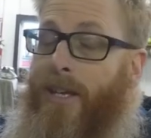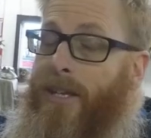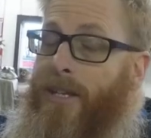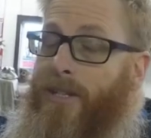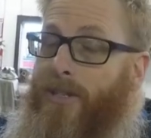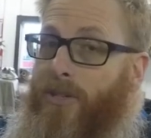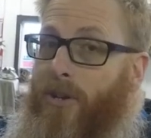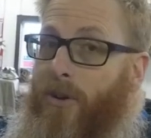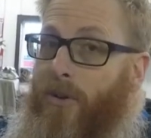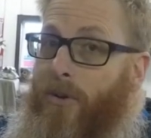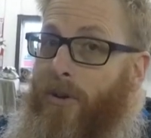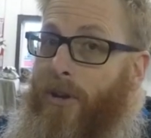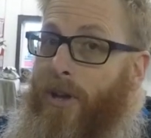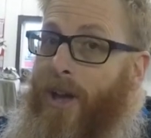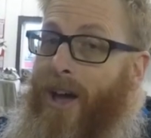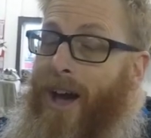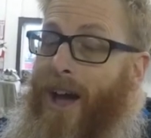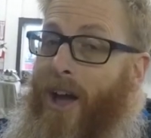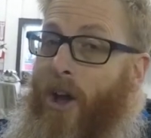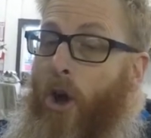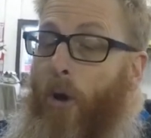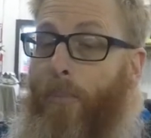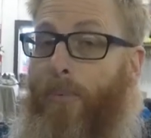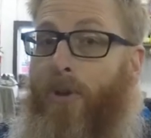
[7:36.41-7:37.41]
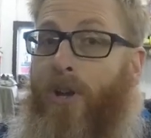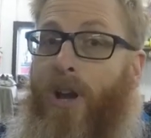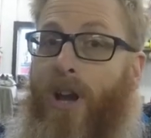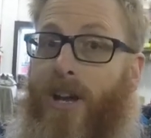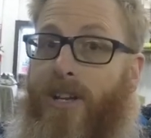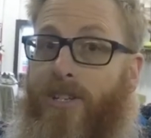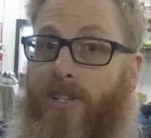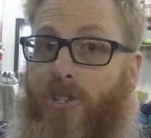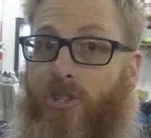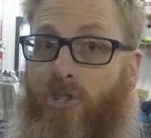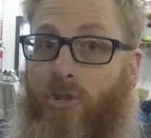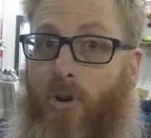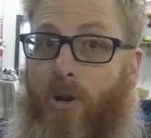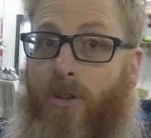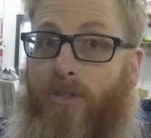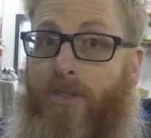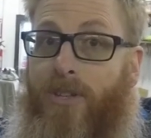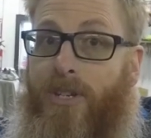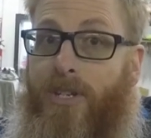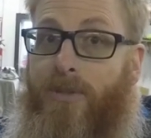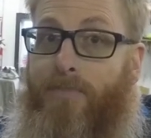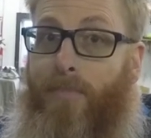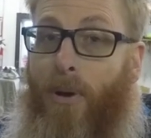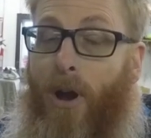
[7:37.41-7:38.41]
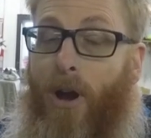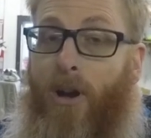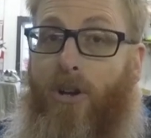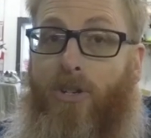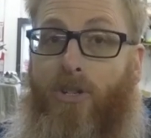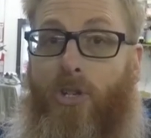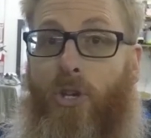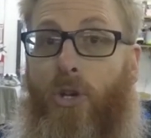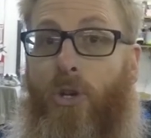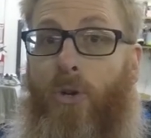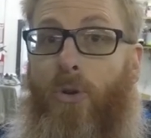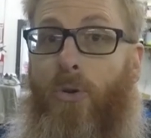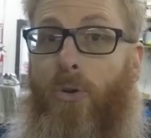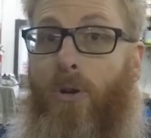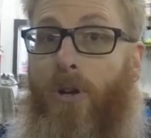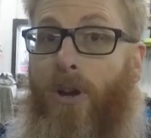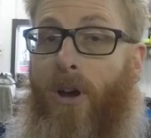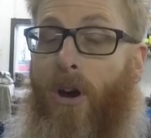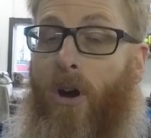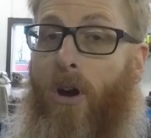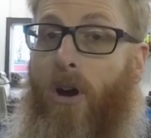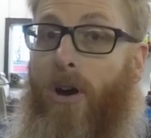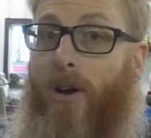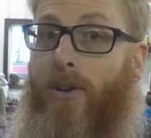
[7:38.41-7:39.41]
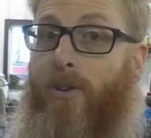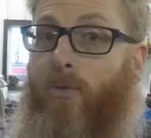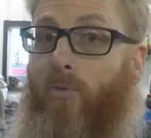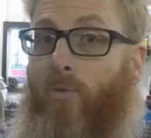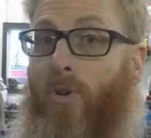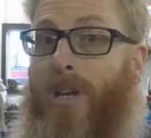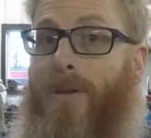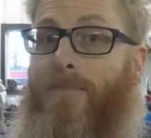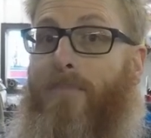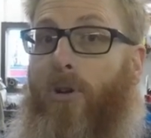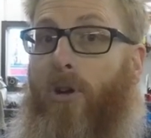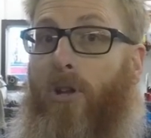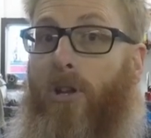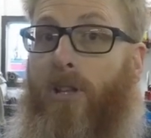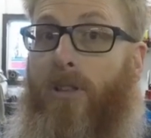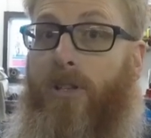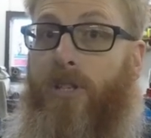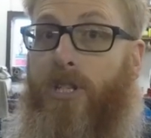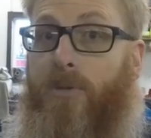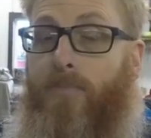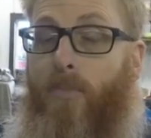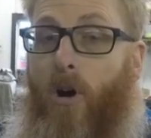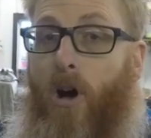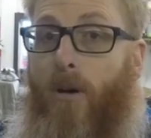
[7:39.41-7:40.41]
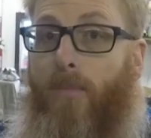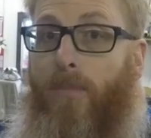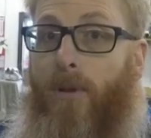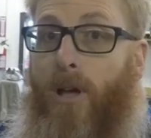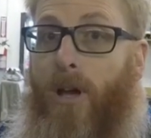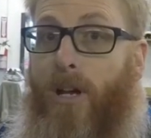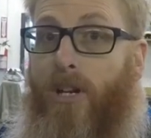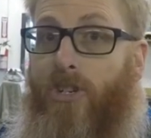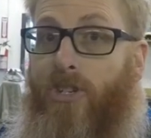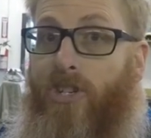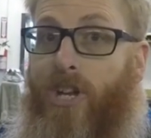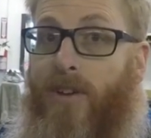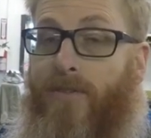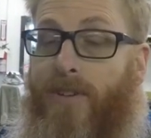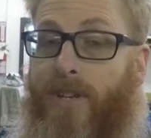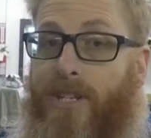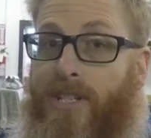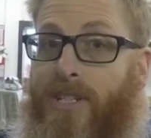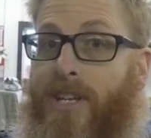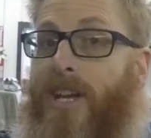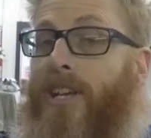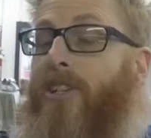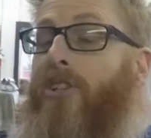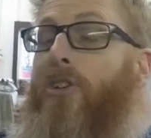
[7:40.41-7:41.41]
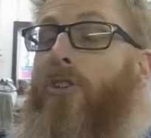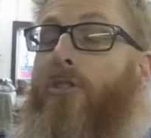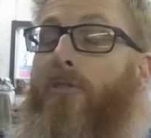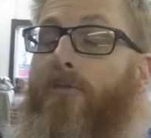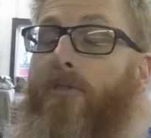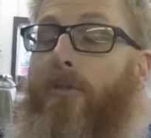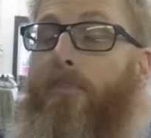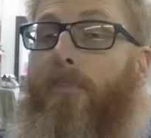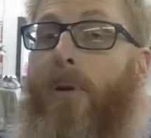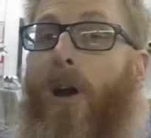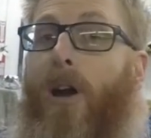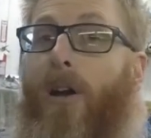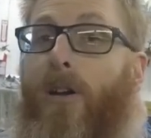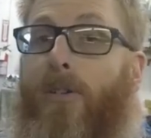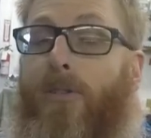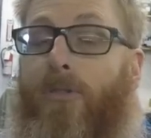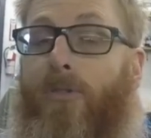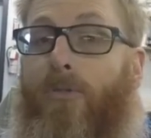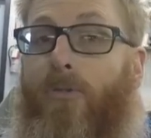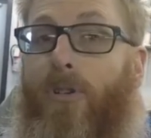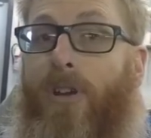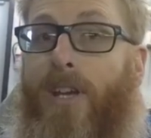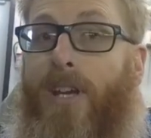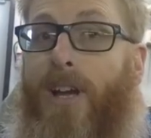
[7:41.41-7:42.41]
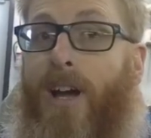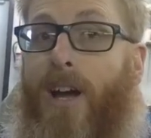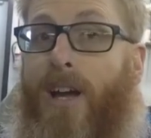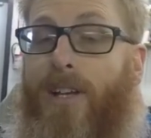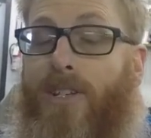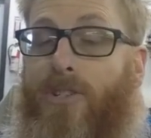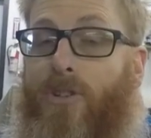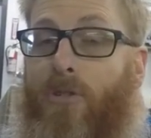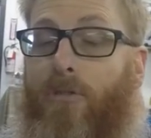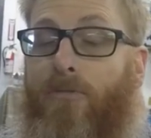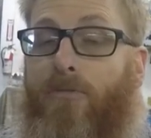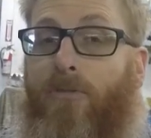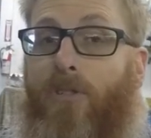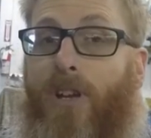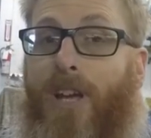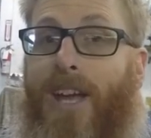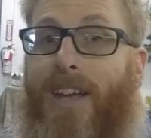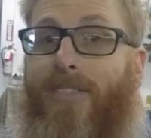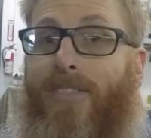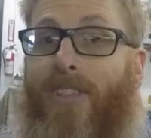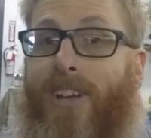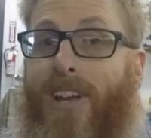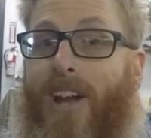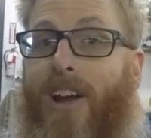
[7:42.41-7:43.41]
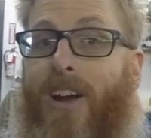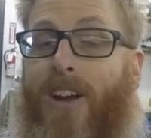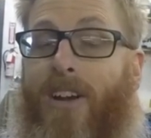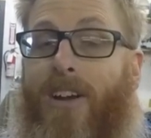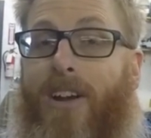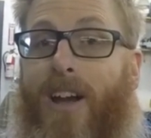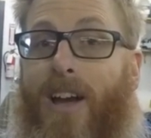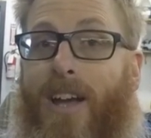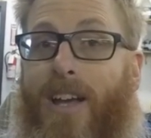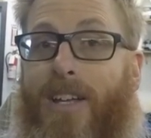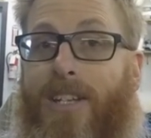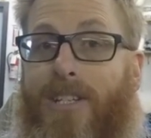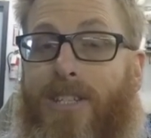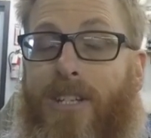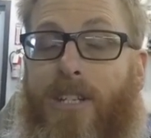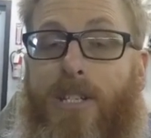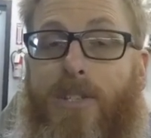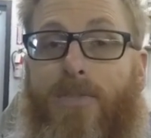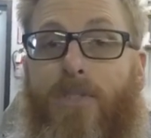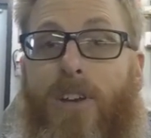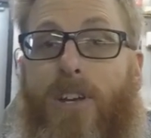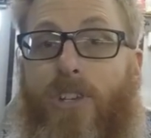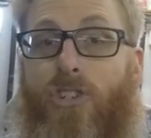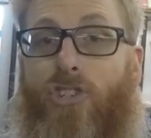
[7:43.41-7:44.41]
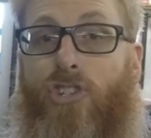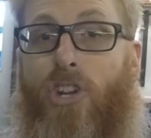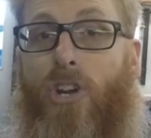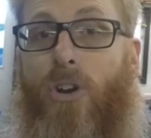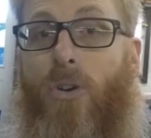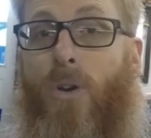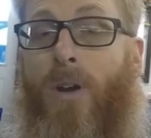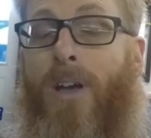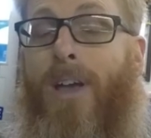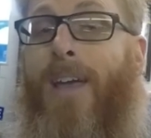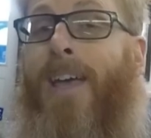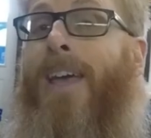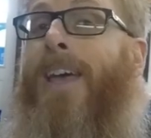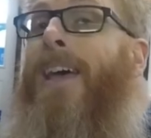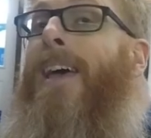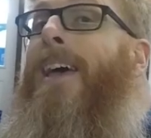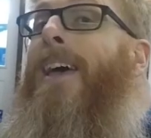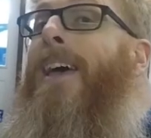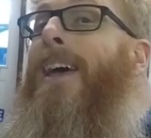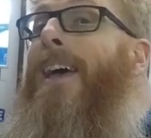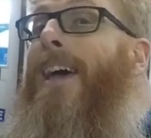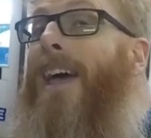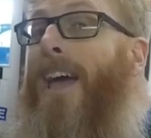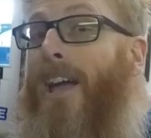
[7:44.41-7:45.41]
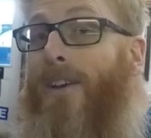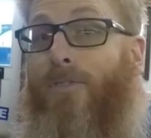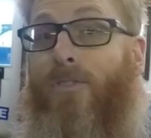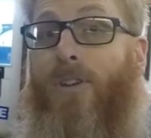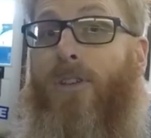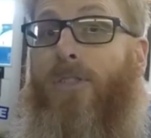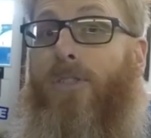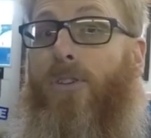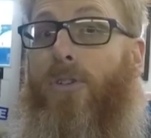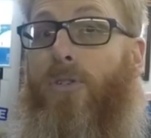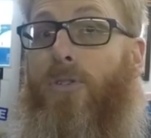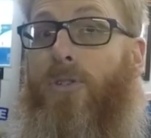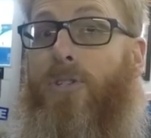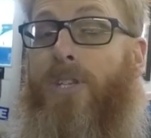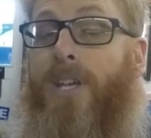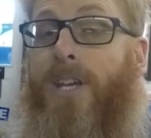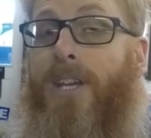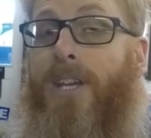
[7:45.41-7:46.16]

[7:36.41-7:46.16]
So I hope you guys enjoyed this part two on rebuilding the small block Chevy. Stay tuned for part three, guys. Don't forget the Car Guy and Six Fan Show every Thursday